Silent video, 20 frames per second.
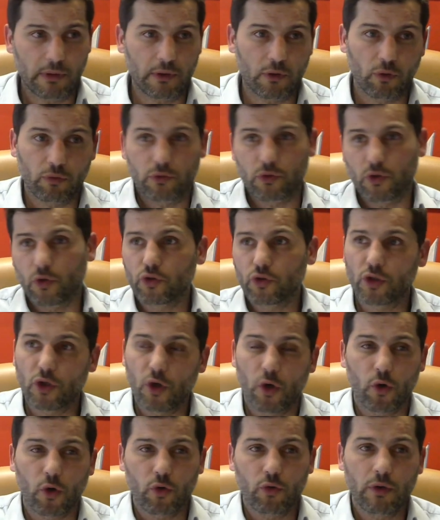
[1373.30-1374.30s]
Don't, don't
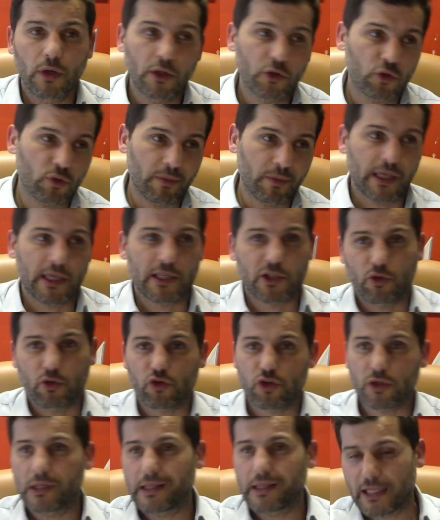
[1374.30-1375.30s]
go to make
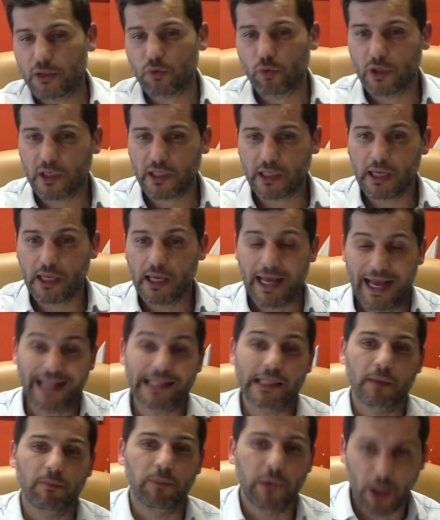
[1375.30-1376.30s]
social network
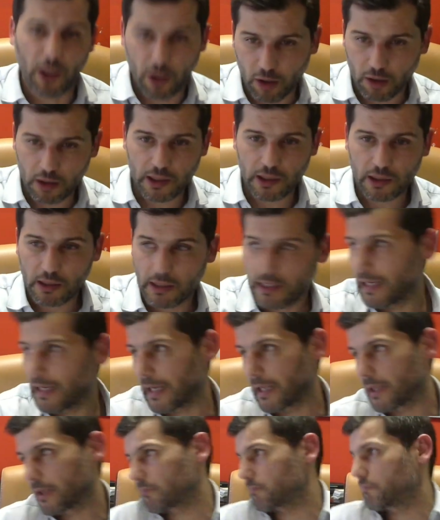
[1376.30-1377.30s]
and a blog
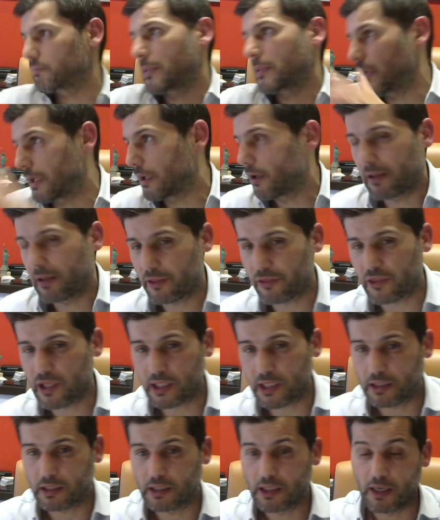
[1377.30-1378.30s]
and another
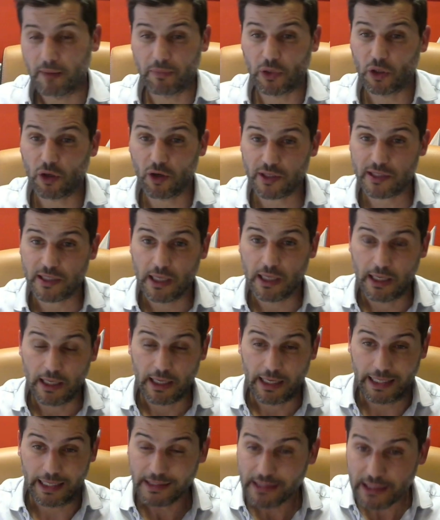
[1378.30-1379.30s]
thing because
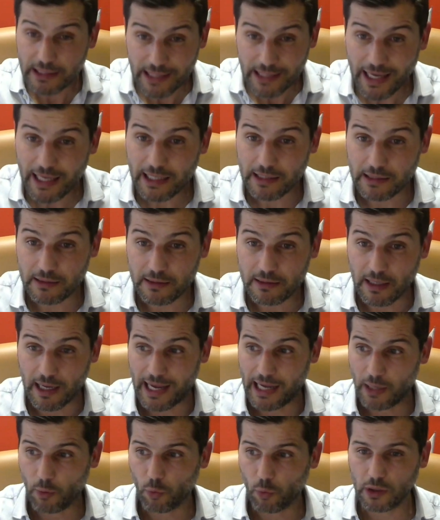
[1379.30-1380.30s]
in the end,
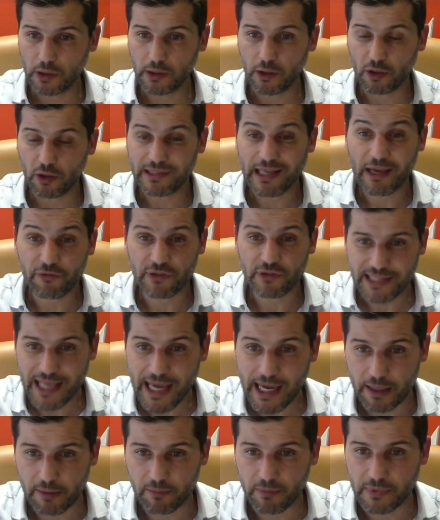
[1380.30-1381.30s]
I will not have
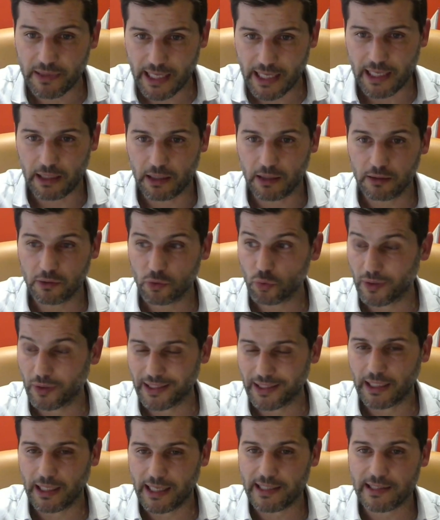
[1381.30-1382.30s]
time then to
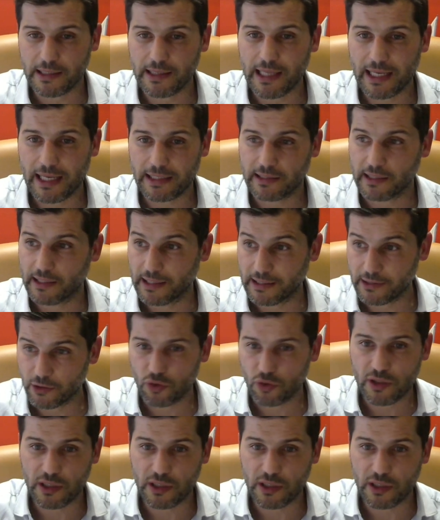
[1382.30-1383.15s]
analyze the data and to